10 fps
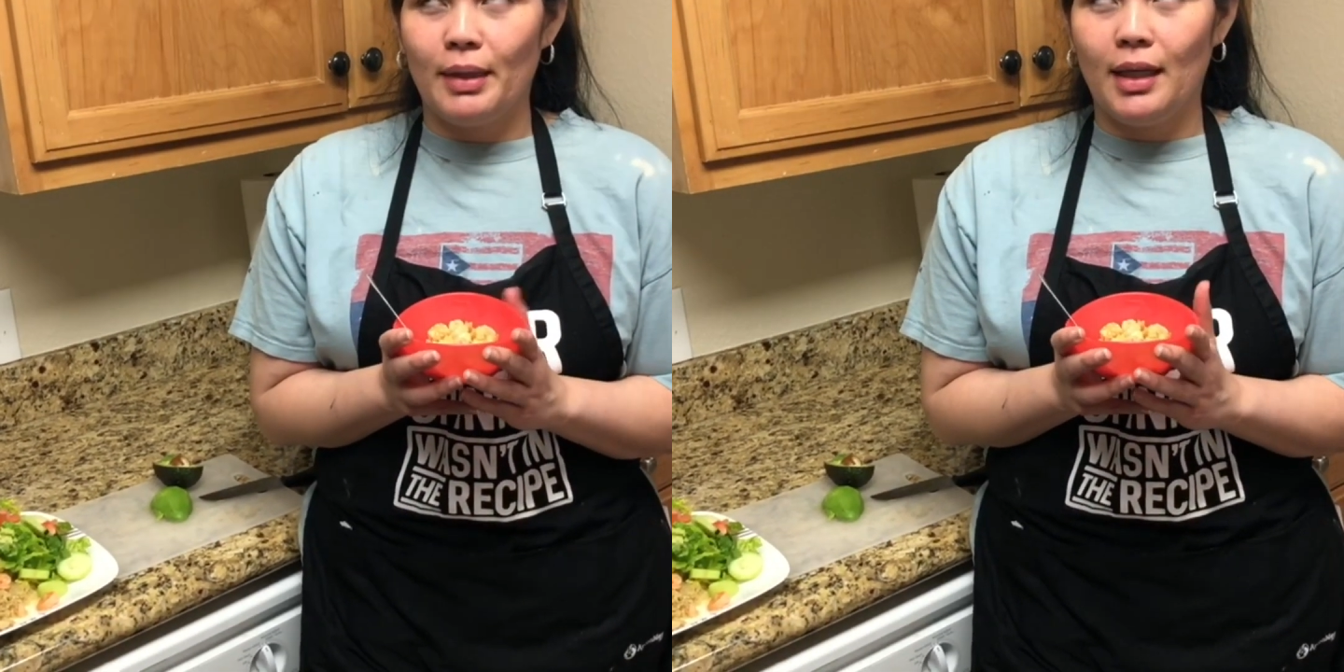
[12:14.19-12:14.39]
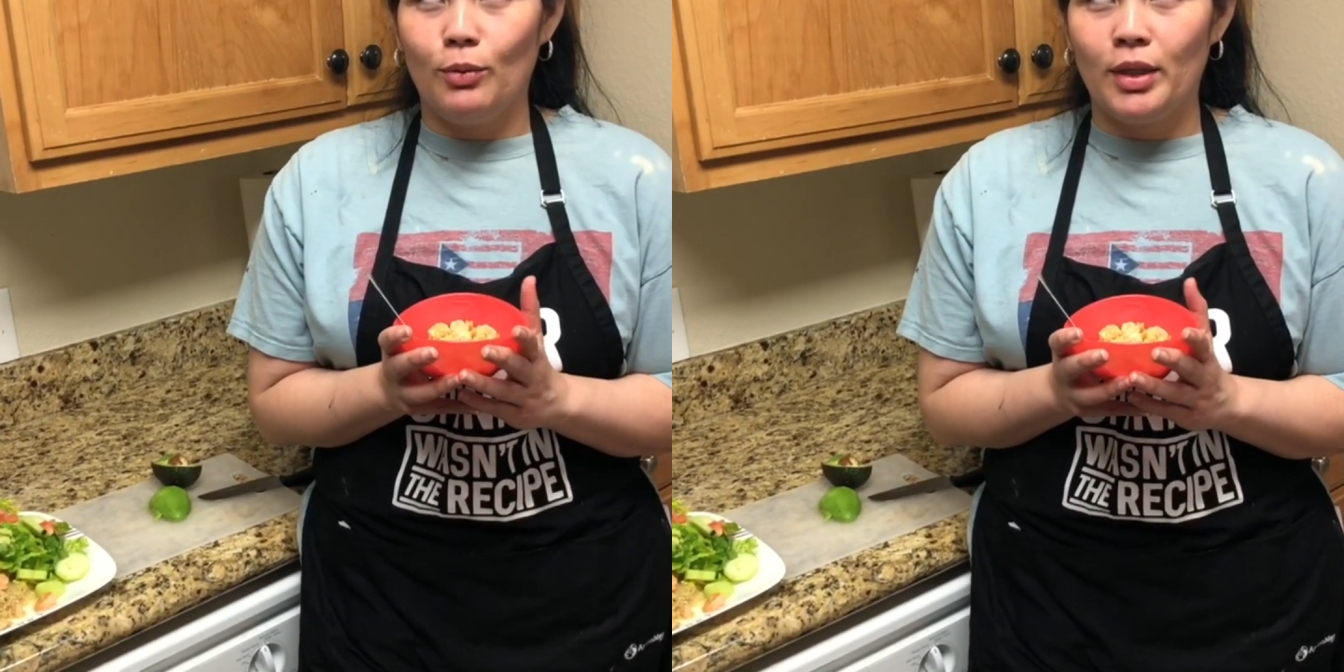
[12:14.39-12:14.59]

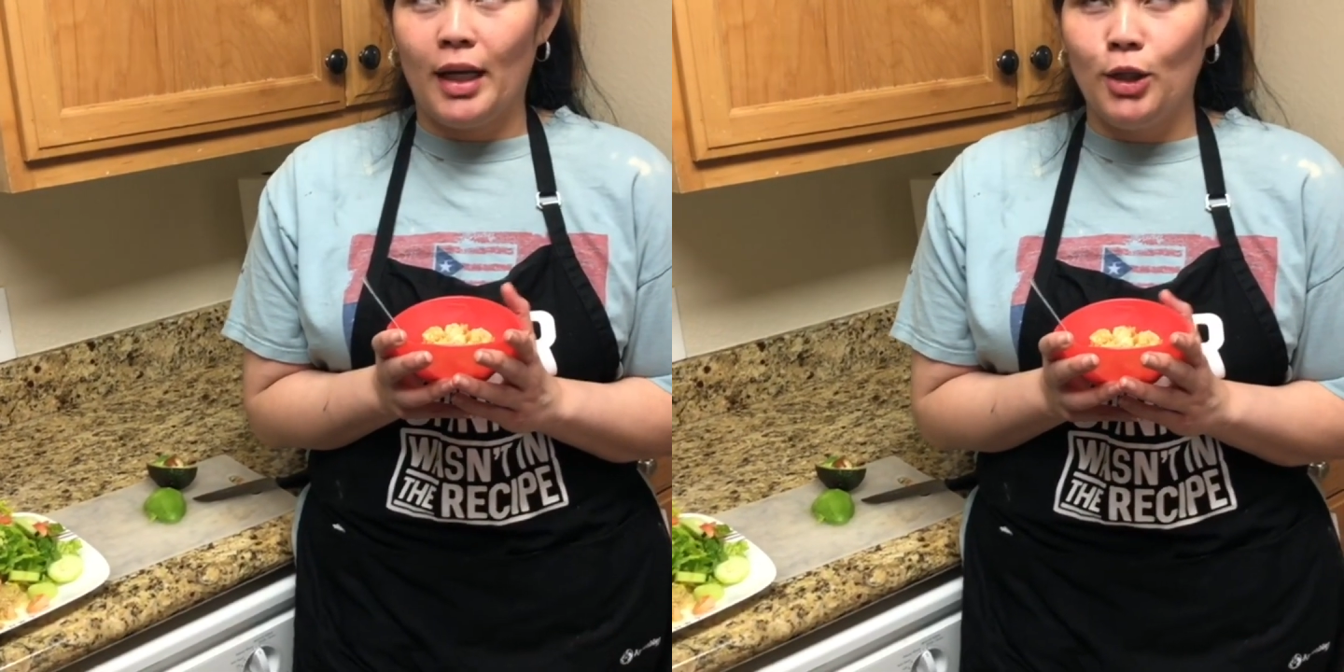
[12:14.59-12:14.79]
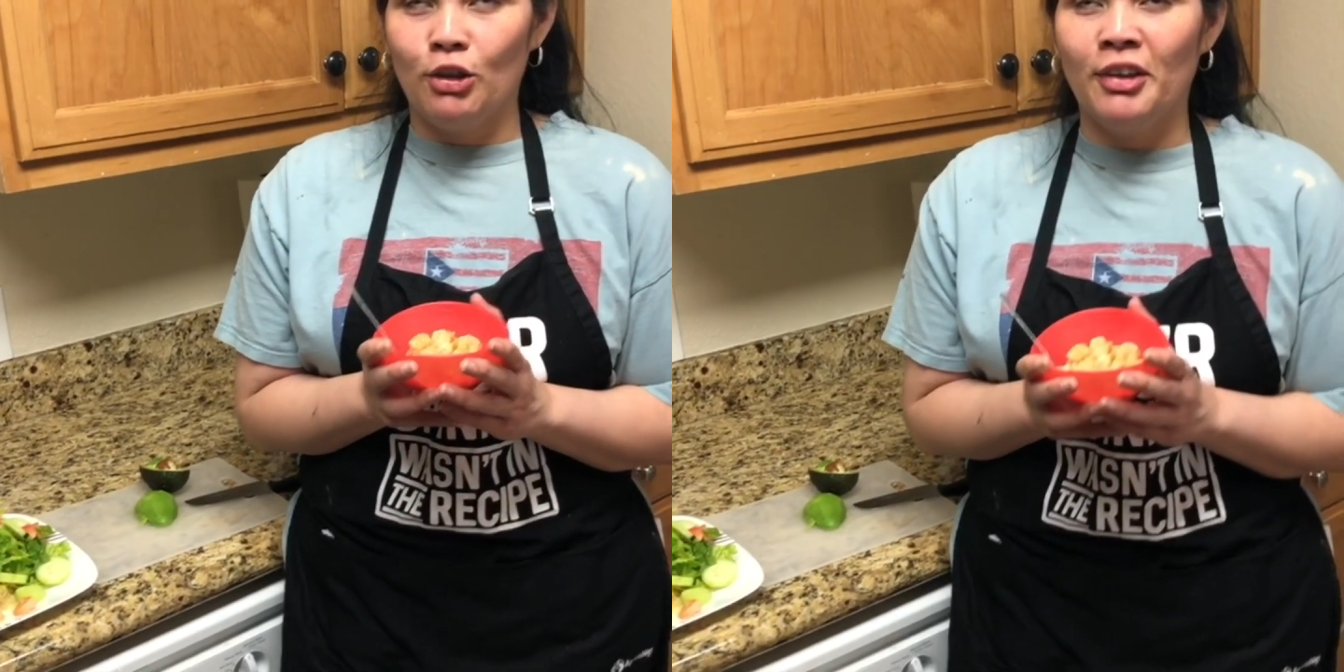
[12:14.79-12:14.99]
My God, wouldn't
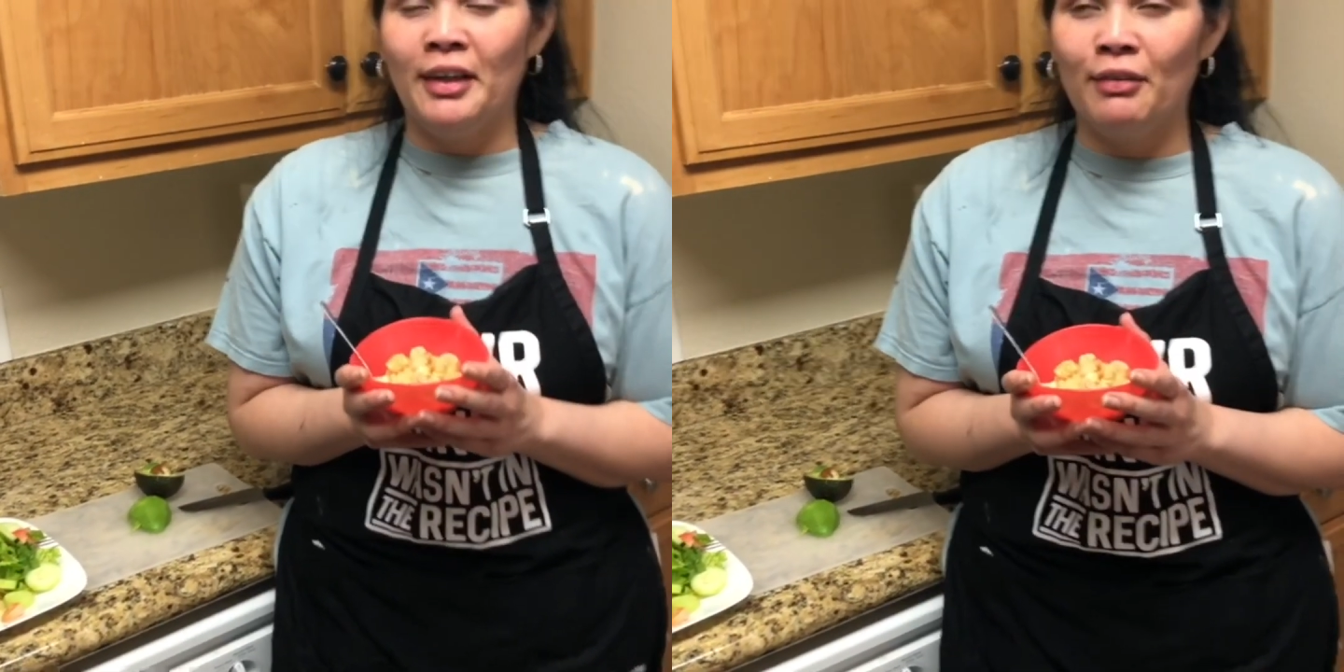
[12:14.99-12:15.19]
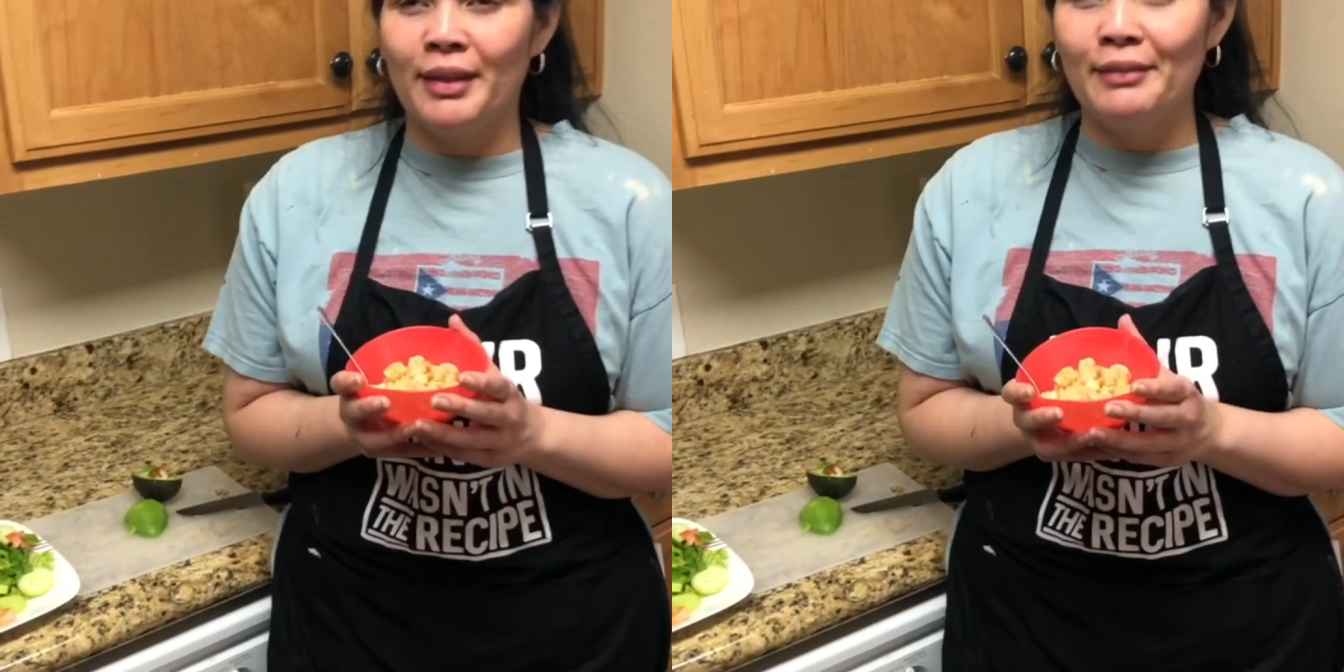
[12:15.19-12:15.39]
I look
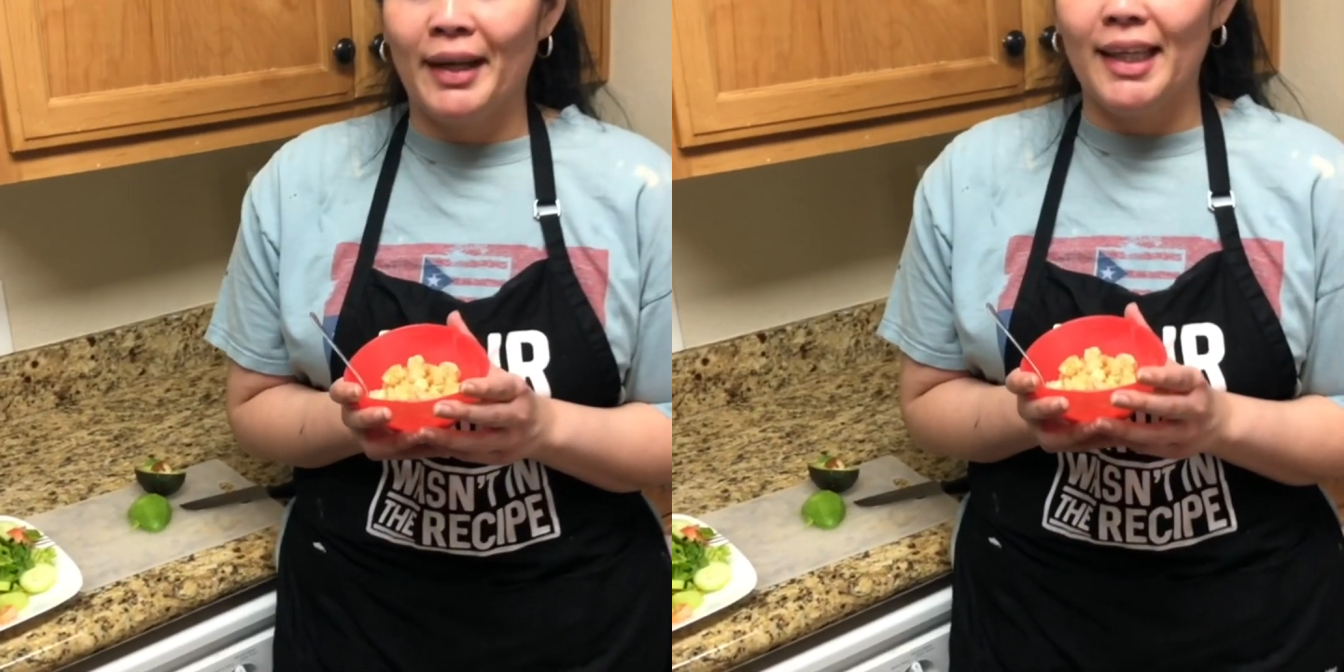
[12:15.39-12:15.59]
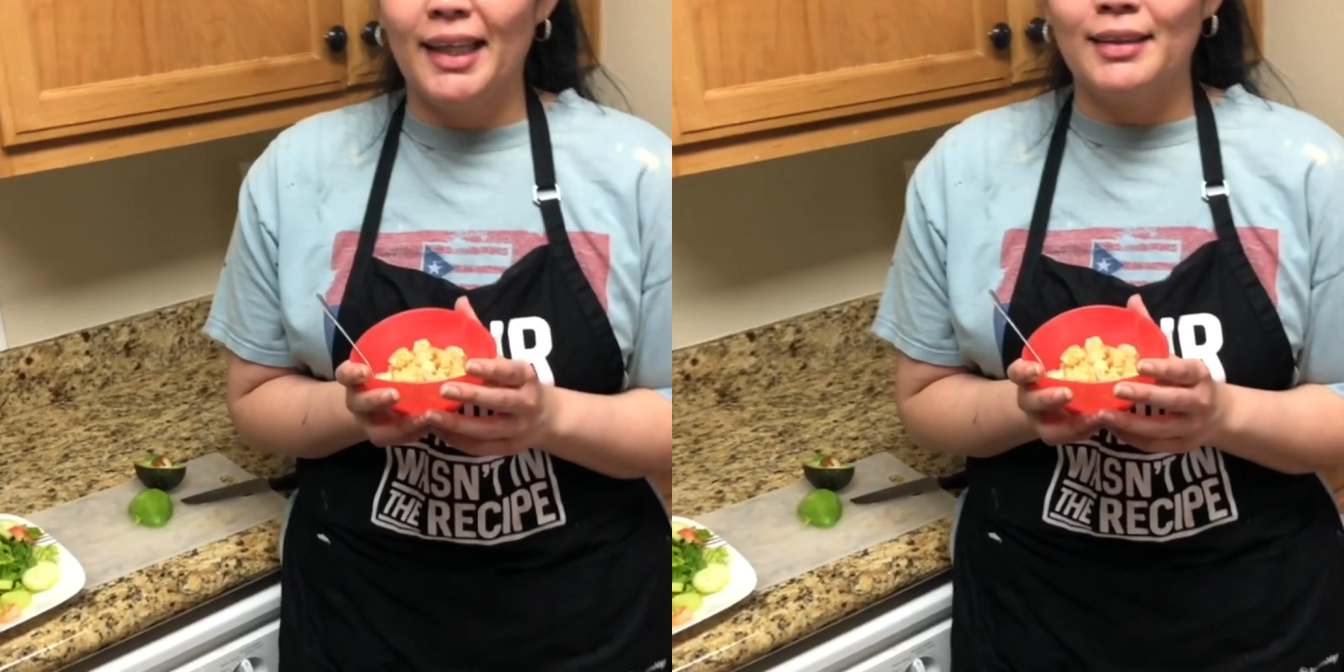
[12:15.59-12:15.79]
different if I ate like